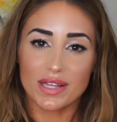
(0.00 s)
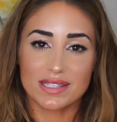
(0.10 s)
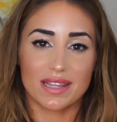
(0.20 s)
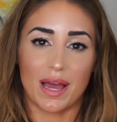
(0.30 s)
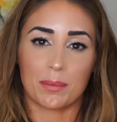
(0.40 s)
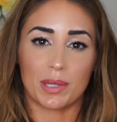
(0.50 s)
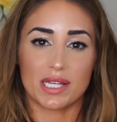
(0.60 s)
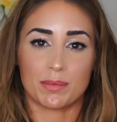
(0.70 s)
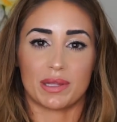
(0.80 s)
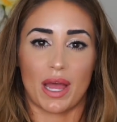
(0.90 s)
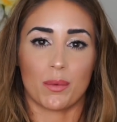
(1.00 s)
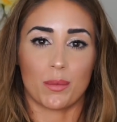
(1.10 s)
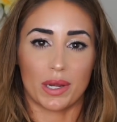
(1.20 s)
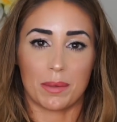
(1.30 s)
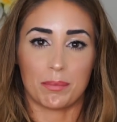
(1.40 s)
offense to that place, but
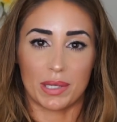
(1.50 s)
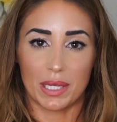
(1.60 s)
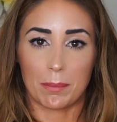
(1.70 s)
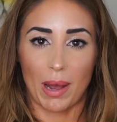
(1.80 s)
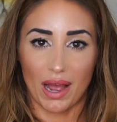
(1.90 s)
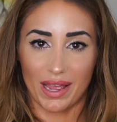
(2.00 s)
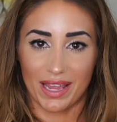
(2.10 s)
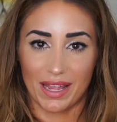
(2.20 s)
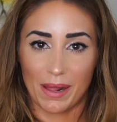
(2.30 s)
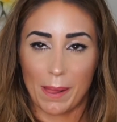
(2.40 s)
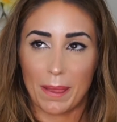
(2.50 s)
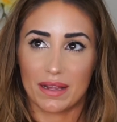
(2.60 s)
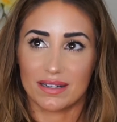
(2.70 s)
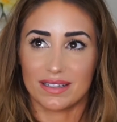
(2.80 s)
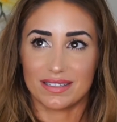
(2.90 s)
that wouldn't be my,
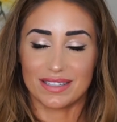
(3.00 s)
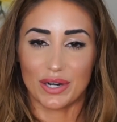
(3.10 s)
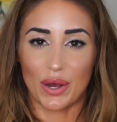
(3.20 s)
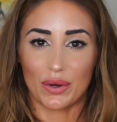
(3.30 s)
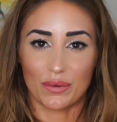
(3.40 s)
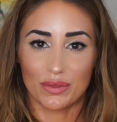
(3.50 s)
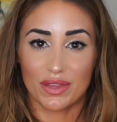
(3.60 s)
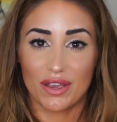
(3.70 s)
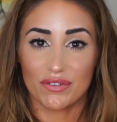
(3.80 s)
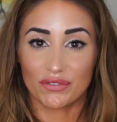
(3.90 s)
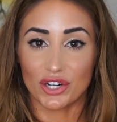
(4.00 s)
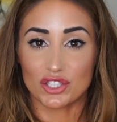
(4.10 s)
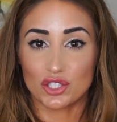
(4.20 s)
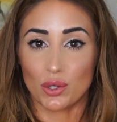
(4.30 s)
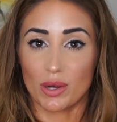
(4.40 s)
you know,
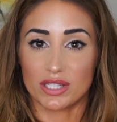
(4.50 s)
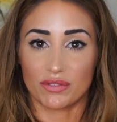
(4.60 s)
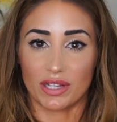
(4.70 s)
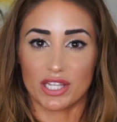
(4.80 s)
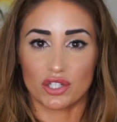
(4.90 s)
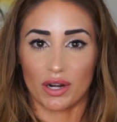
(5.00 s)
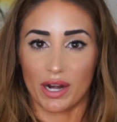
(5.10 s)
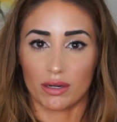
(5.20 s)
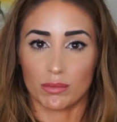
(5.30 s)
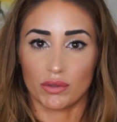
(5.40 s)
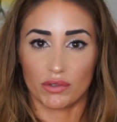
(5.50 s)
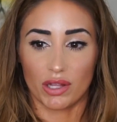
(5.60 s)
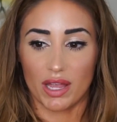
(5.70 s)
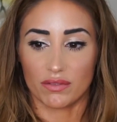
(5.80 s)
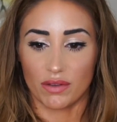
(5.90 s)
first choice for laser hair
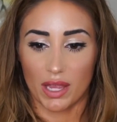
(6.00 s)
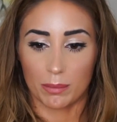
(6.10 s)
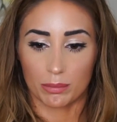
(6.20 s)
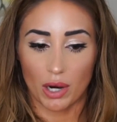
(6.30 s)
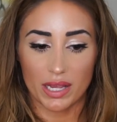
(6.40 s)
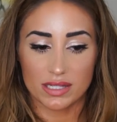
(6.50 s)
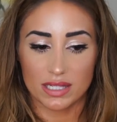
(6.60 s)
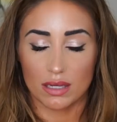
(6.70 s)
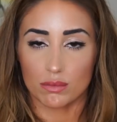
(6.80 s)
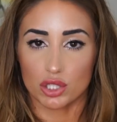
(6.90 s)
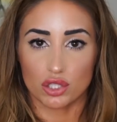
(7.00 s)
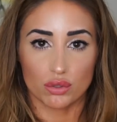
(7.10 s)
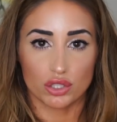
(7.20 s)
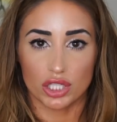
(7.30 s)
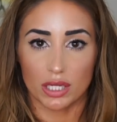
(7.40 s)
removal. If a price seems
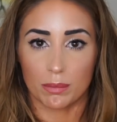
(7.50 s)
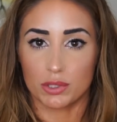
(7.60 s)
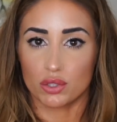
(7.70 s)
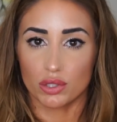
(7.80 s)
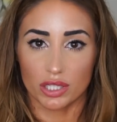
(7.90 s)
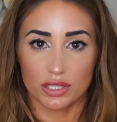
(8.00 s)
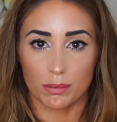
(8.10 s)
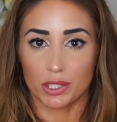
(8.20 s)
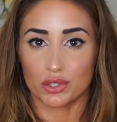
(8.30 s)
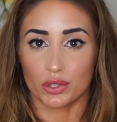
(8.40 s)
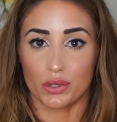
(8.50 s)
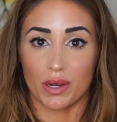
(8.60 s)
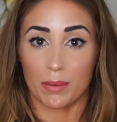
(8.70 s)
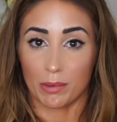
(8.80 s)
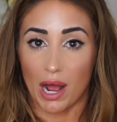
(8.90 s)
too cheap, too good to be
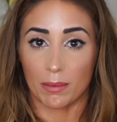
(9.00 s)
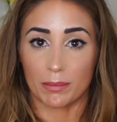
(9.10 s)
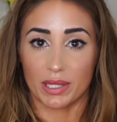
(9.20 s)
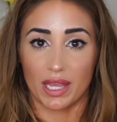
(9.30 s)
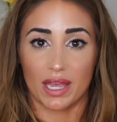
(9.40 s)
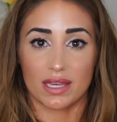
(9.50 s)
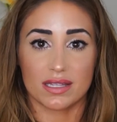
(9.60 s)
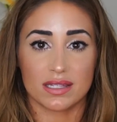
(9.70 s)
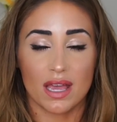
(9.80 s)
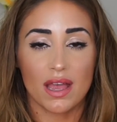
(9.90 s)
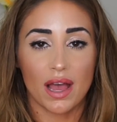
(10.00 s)
true, it probably is.